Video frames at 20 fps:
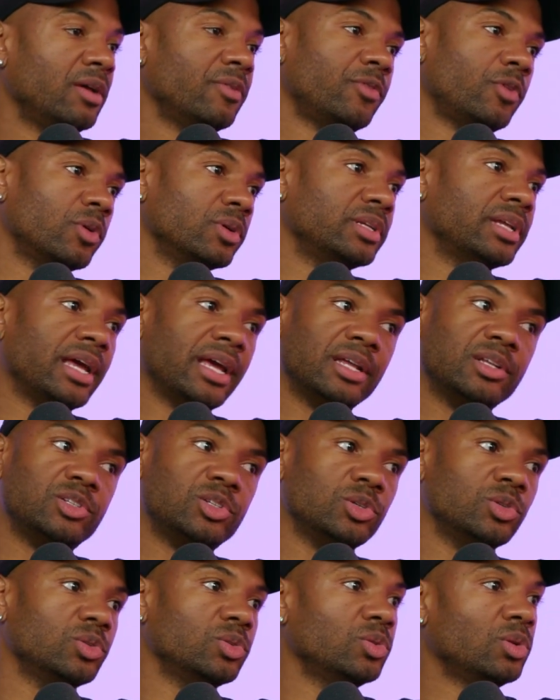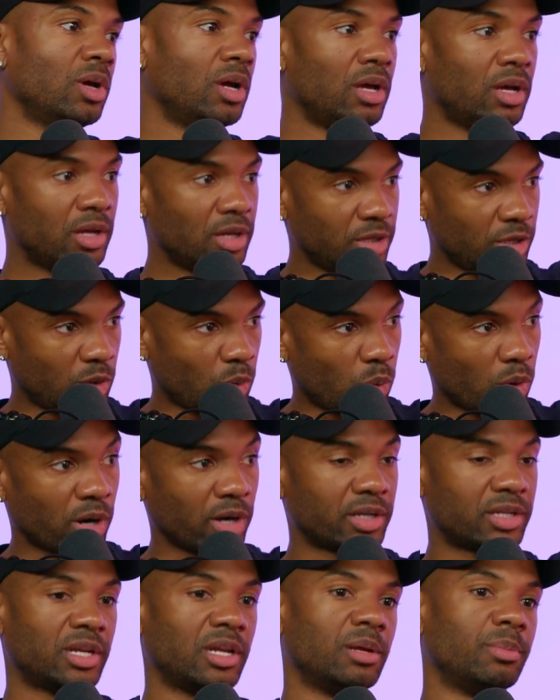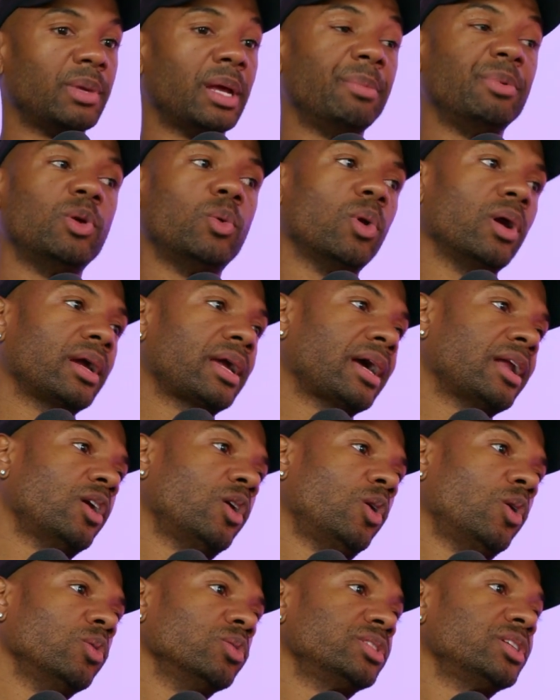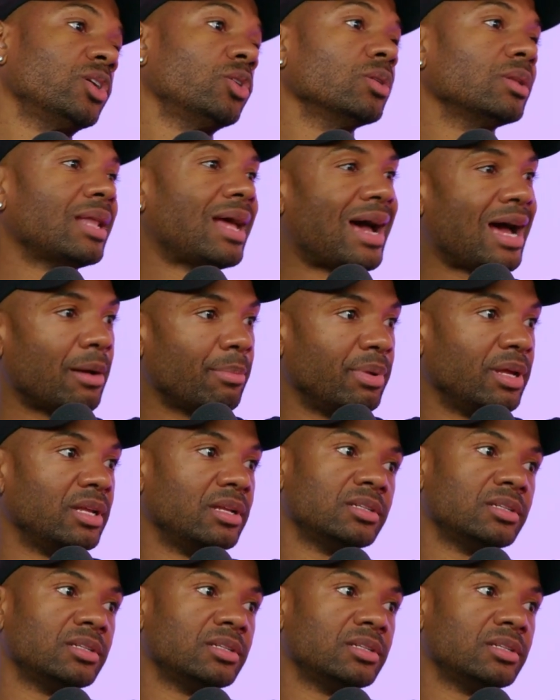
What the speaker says: Or a day or two, you work there. Maybe you work at a hotel lobby.